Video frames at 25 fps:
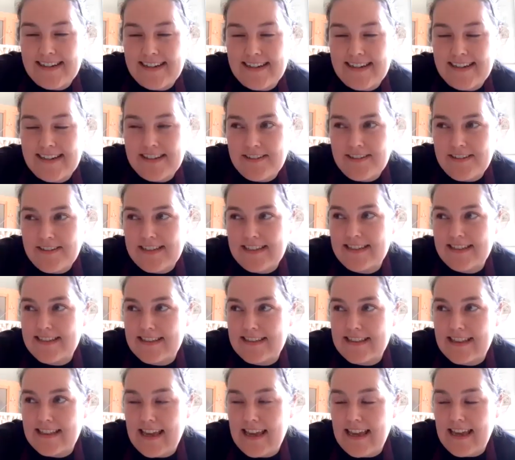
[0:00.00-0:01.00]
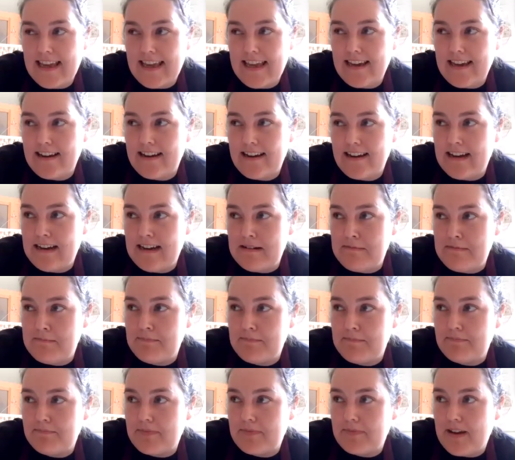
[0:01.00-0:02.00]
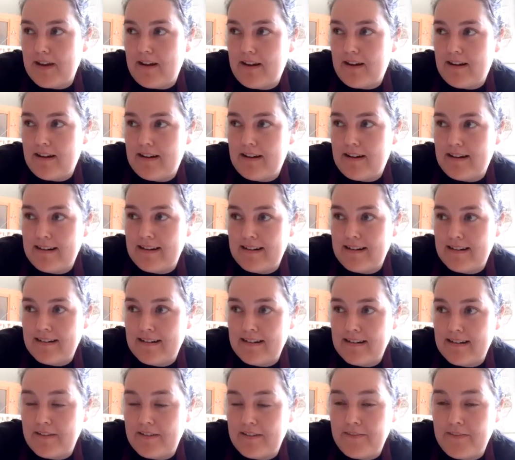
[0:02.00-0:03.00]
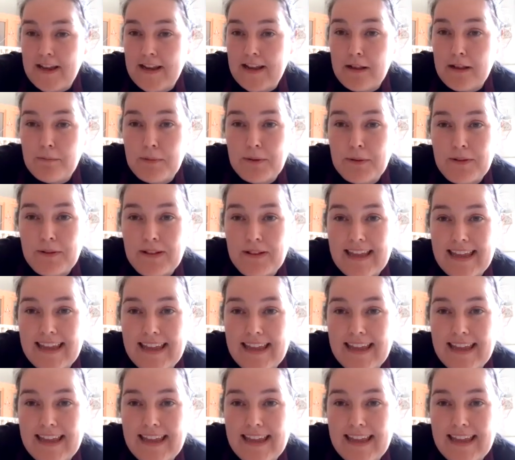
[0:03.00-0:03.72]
noticed they are available